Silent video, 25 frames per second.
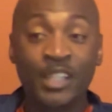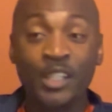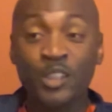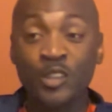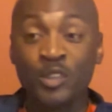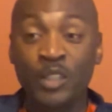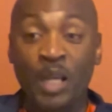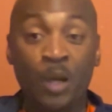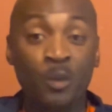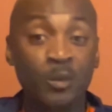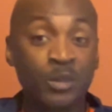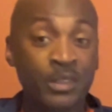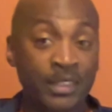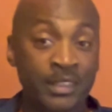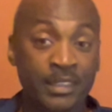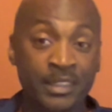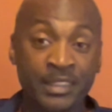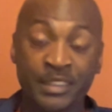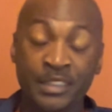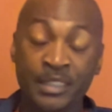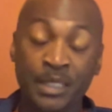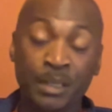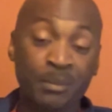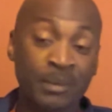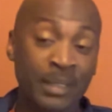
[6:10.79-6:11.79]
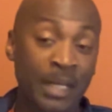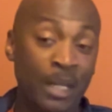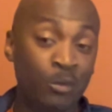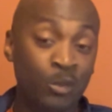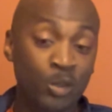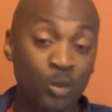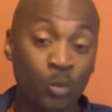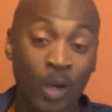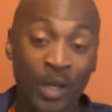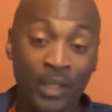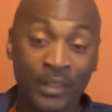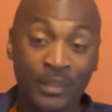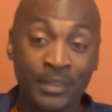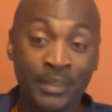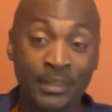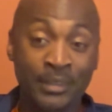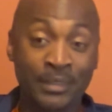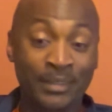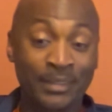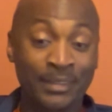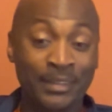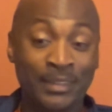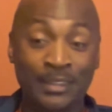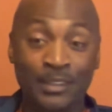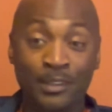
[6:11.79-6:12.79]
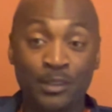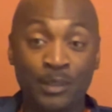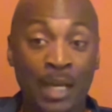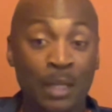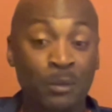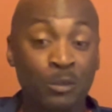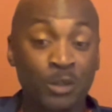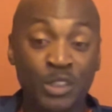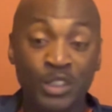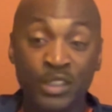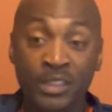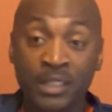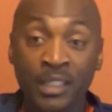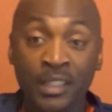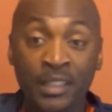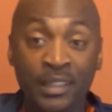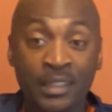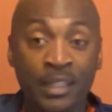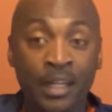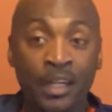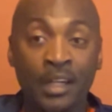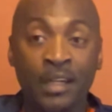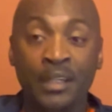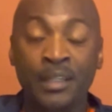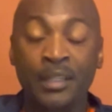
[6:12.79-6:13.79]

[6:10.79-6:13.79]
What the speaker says: So I was in the gym and I was watching since I was young.